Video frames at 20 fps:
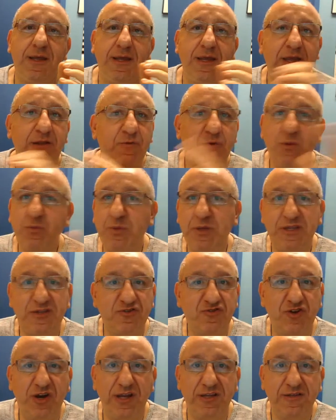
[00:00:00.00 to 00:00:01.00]
it will be
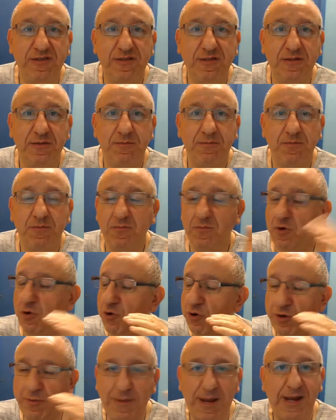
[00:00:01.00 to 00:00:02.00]
stressed
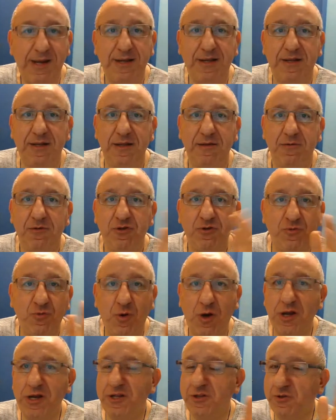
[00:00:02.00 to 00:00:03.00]
automatically you
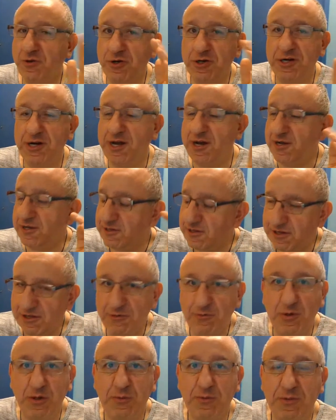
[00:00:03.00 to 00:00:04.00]
want it or not it
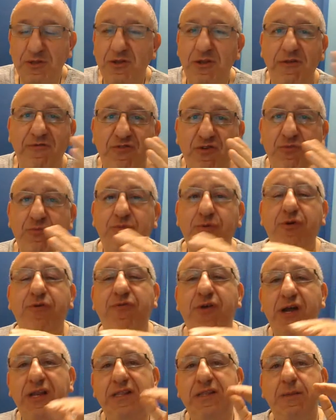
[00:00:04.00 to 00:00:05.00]
will be if you
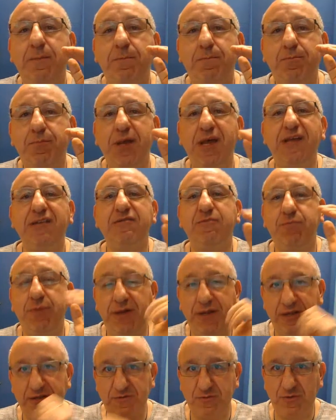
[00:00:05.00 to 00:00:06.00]
provide the best
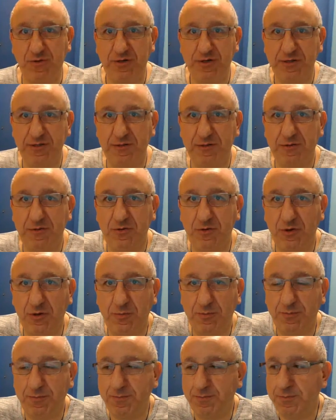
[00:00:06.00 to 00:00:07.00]
place for
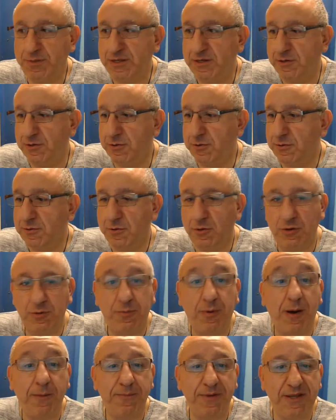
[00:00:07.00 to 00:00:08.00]
your beagle or
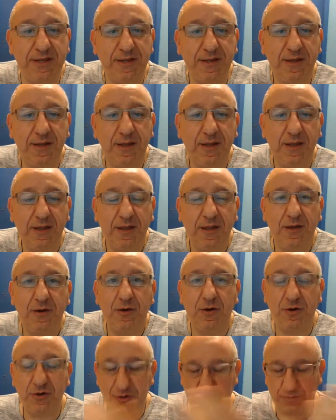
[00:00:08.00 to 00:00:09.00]
puppy
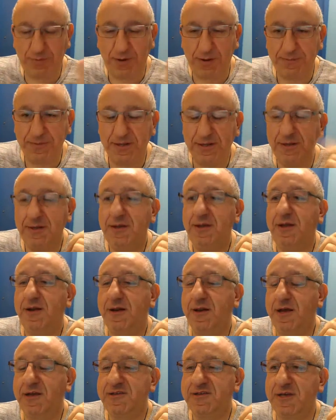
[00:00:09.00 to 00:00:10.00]
or your puppy
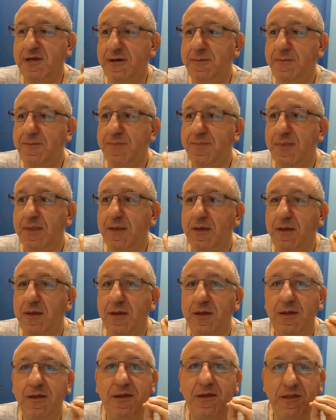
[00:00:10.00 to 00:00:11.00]
lhasa
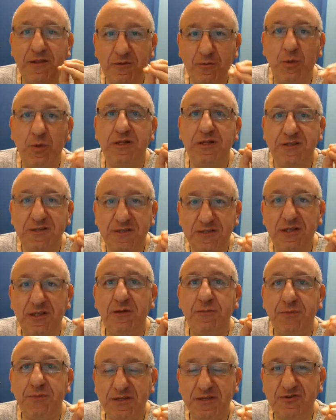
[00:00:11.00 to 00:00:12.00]
it will
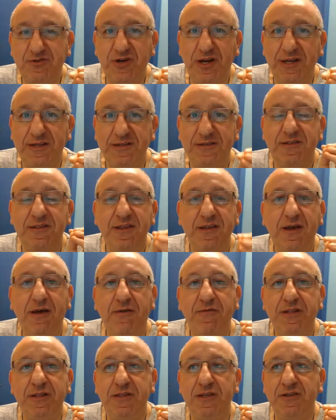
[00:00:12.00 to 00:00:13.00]
still be stressed think
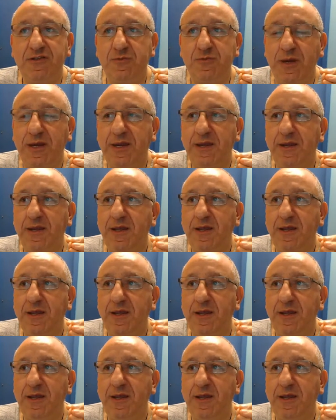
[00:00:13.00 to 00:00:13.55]
of it this way